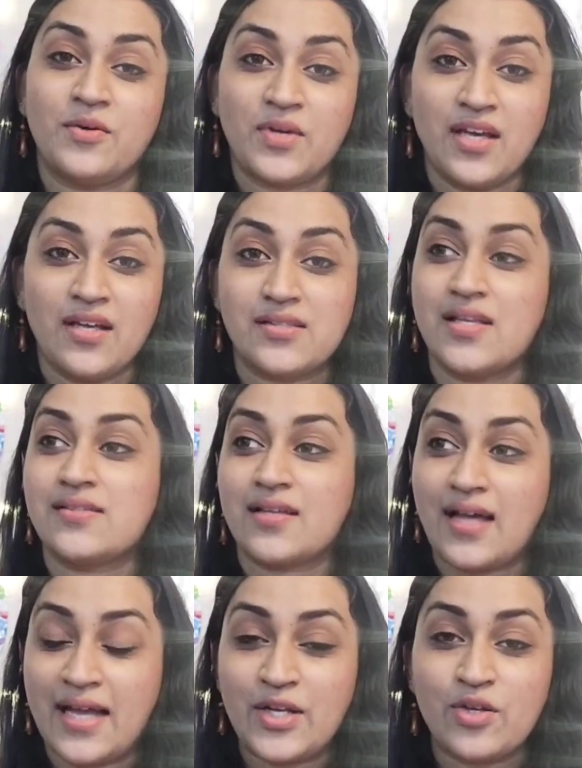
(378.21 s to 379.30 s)
Okay, it's a
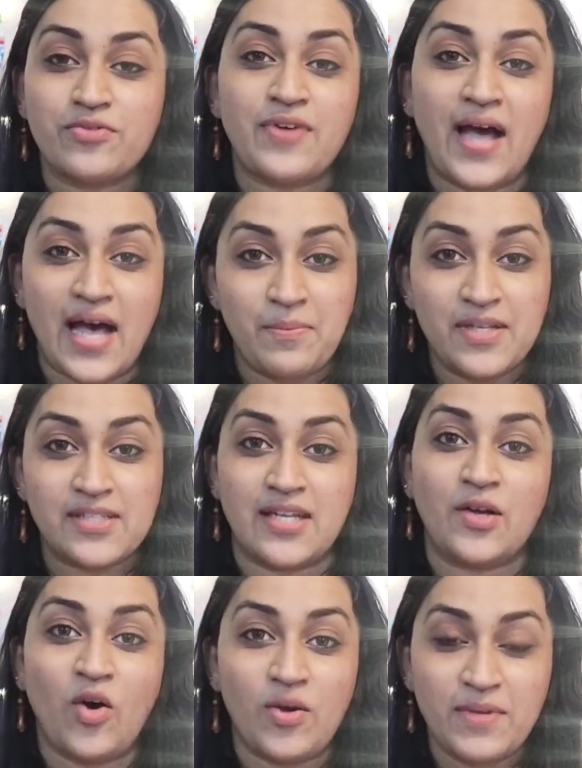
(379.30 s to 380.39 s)
kind of habit
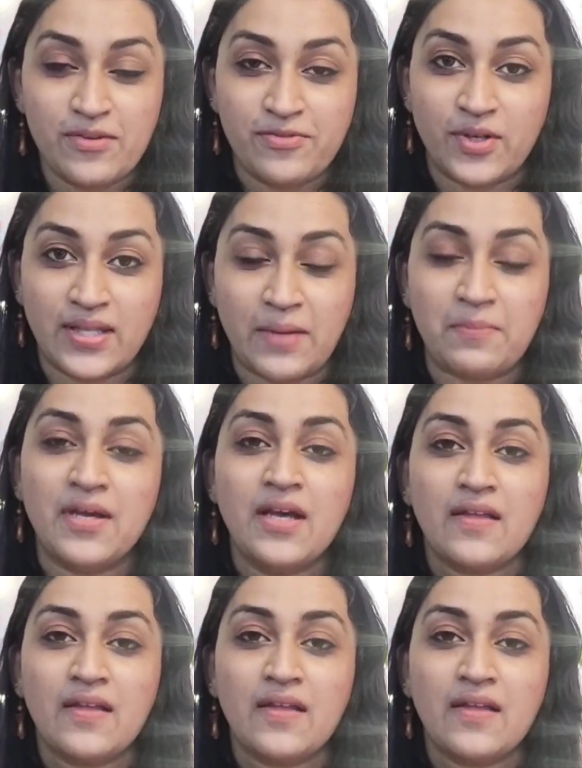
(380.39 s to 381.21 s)
and hobby for them.